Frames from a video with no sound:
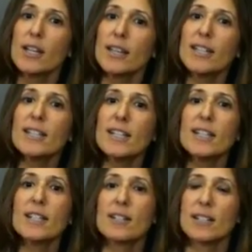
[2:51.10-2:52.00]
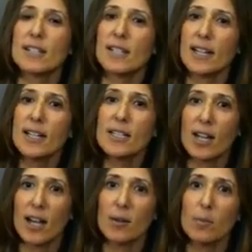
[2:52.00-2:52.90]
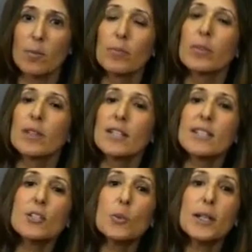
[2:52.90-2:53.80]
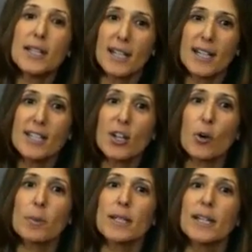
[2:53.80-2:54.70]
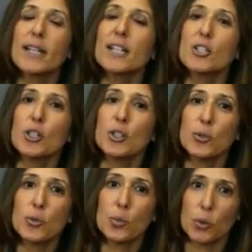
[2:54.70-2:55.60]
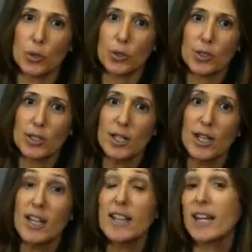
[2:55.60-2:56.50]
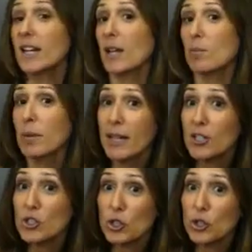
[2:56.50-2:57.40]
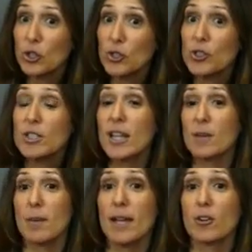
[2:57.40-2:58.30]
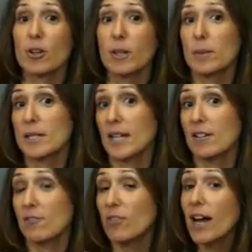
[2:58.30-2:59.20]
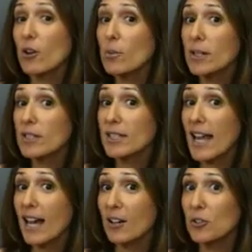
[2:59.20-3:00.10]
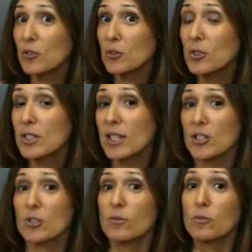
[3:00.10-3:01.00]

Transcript: This is an exciting time. This is when kids are beginning to use words. They name pictures, they make or imitate environmental sounds, such as